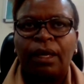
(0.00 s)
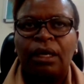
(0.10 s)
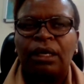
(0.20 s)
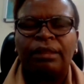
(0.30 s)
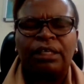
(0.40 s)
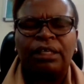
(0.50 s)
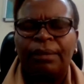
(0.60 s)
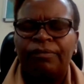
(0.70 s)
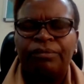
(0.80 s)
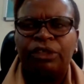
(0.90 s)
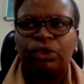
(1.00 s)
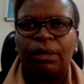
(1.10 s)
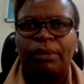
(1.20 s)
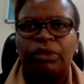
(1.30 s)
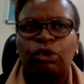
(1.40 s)
I think I've
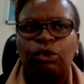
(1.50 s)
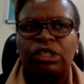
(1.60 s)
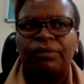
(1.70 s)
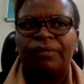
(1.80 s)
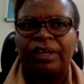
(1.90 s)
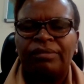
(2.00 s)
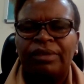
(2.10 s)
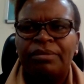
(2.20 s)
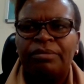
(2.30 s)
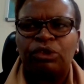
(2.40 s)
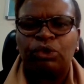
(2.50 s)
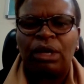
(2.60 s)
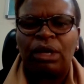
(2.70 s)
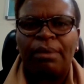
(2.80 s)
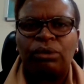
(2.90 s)
mentioned about the cost effective. Let me mention
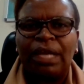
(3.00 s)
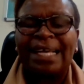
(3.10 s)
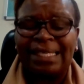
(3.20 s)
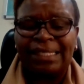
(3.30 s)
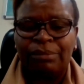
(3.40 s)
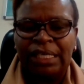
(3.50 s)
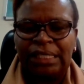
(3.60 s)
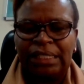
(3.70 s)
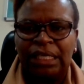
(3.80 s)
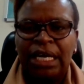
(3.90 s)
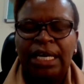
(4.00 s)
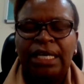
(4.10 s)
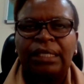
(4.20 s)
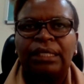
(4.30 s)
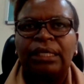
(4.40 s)
about accessibility
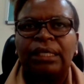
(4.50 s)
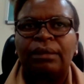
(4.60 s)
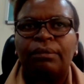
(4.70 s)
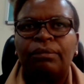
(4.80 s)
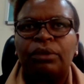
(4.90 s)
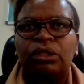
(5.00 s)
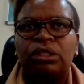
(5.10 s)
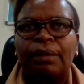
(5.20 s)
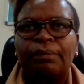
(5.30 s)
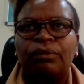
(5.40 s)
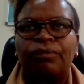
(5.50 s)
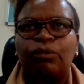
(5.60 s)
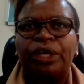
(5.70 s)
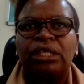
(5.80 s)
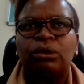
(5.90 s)
in terms
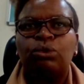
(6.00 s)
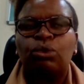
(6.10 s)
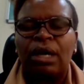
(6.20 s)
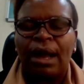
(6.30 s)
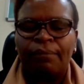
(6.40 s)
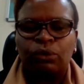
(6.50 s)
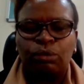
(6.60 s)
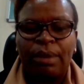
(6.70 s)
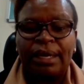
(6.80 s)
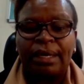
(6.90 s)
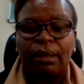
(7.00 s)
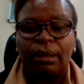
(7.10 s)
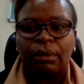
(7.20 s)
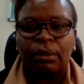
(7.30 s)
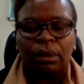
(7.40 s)
of when you come to buy
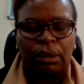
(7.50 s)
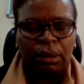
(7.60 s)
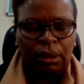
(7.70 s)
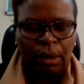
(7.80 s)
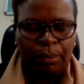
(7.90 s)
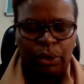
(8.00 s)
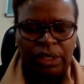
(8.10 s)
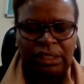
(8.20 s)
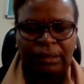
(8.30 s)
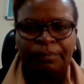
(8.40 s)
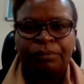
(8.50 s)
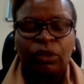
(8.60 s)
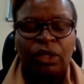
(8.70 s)
a policy.